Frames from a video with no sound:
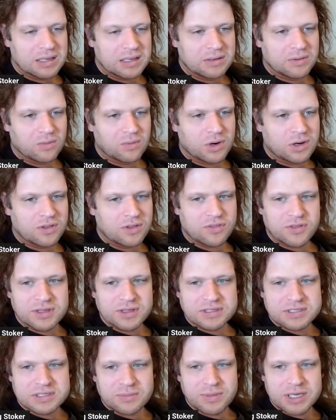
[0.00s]
one of the
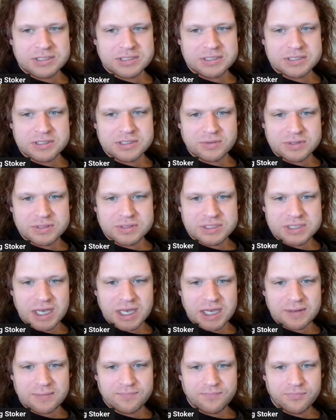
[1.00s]
things that makes it so
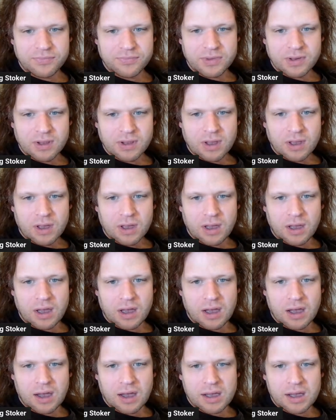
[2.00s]
insane
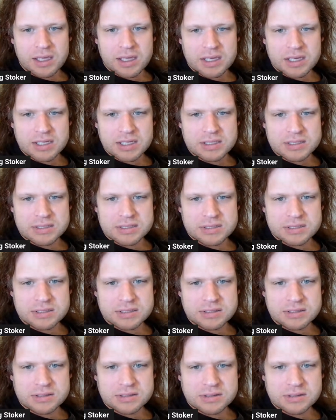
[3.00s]

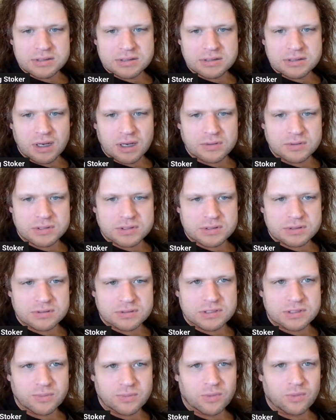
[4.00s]
is,
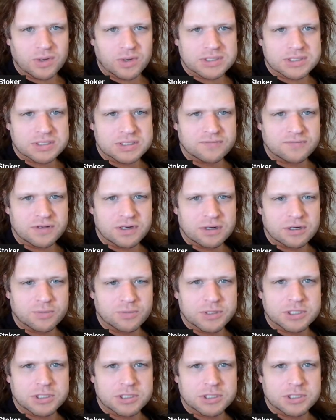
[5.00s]
someone wants this video to be